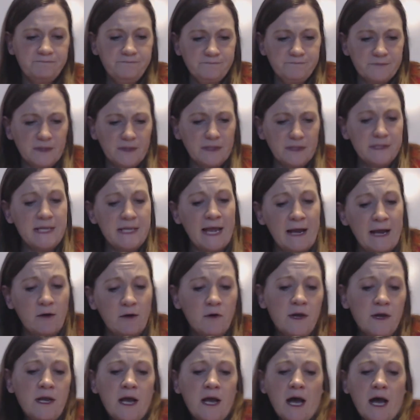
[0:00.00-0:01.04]
Now,
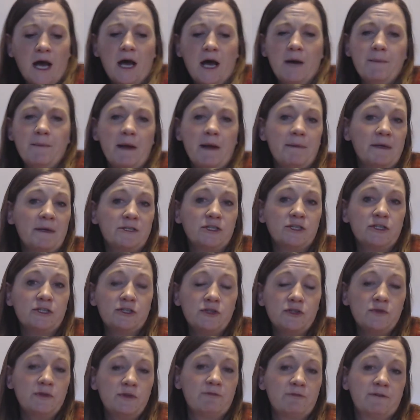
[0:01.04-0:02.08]
I mentioned
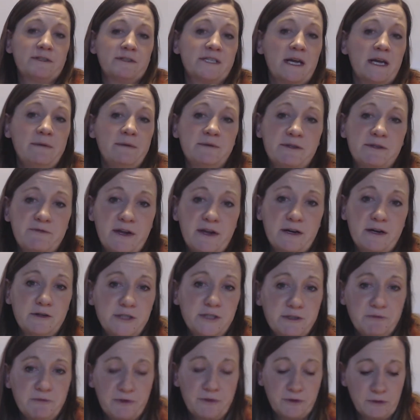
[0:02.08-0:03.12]
two different types of
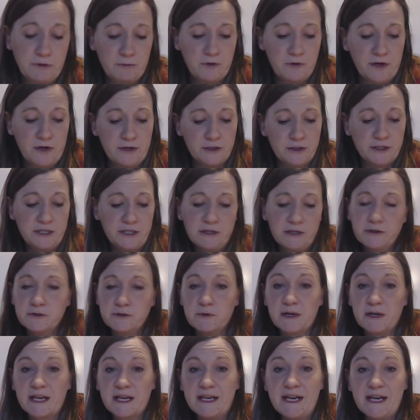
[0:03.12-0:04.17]
energy with thermal energy. Those were
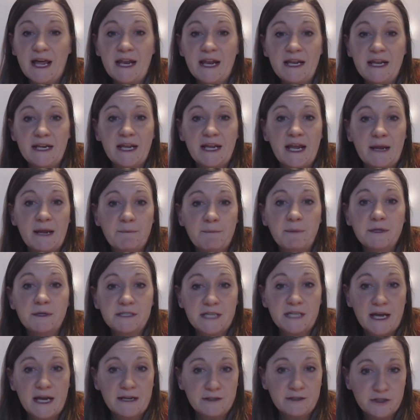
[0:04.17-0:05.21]
kinetic and
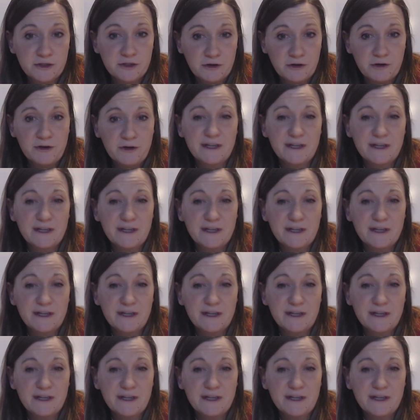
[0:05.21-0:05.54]
potential.